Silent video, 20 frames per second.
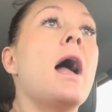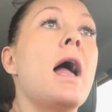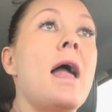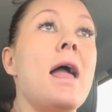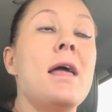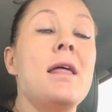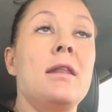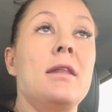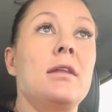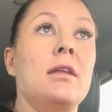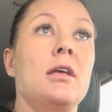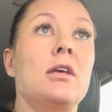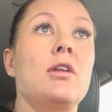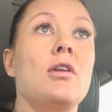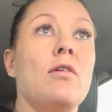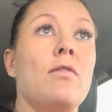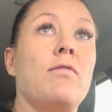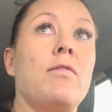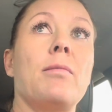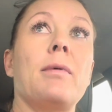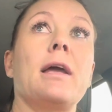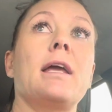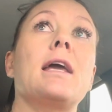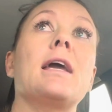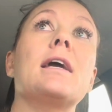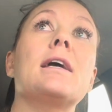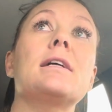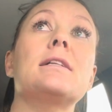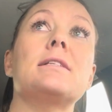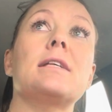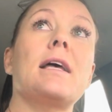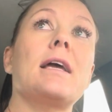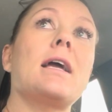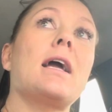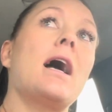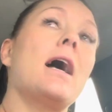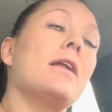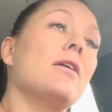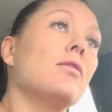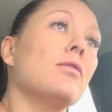And, you know, for my kids, like,
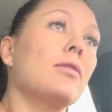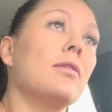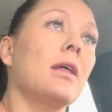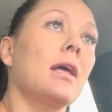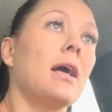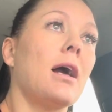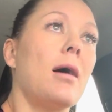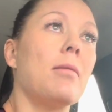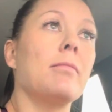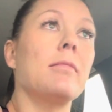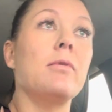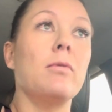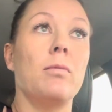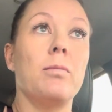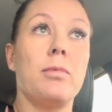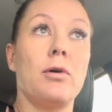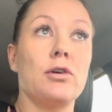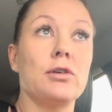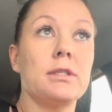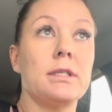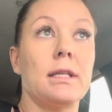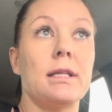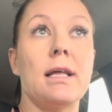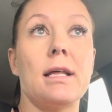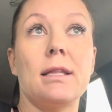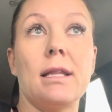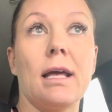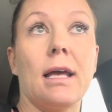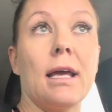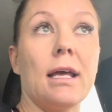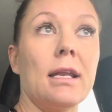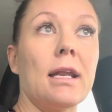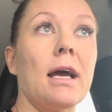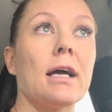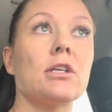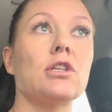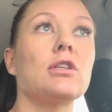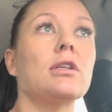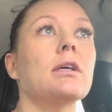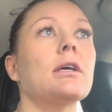I don't think I'm the person that they can
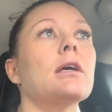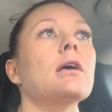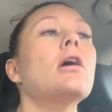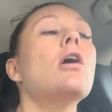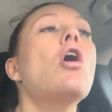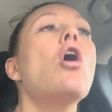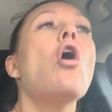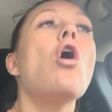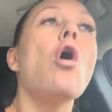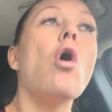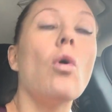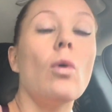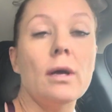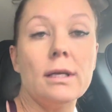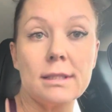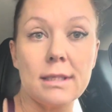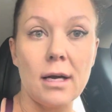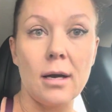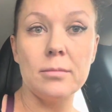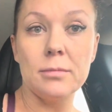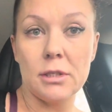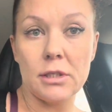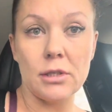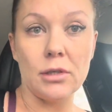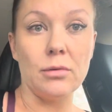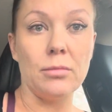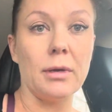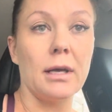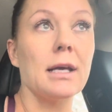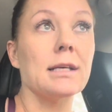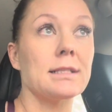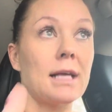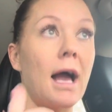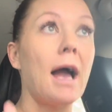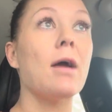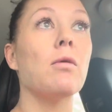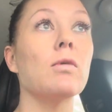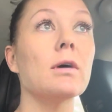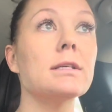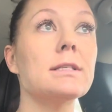actually always come to, because
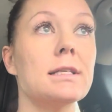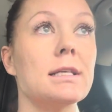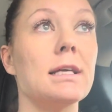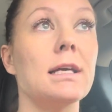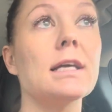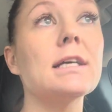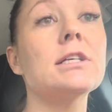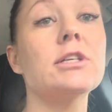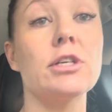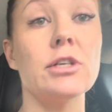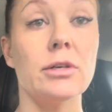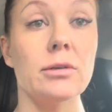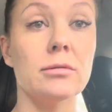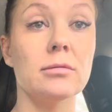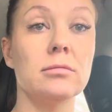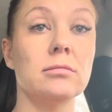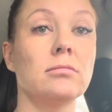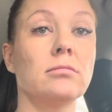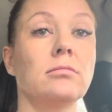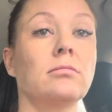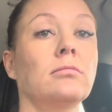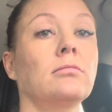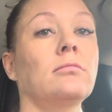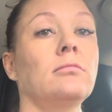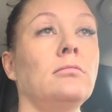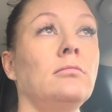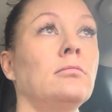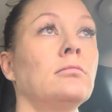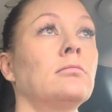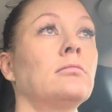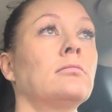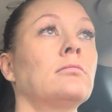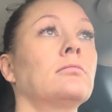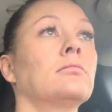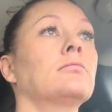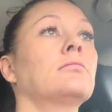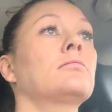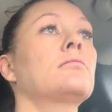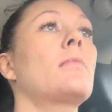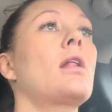I was the issue.
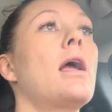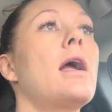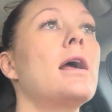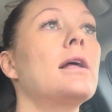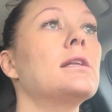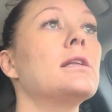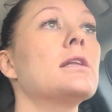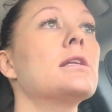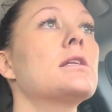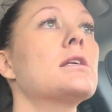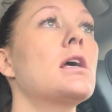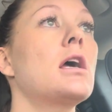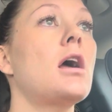And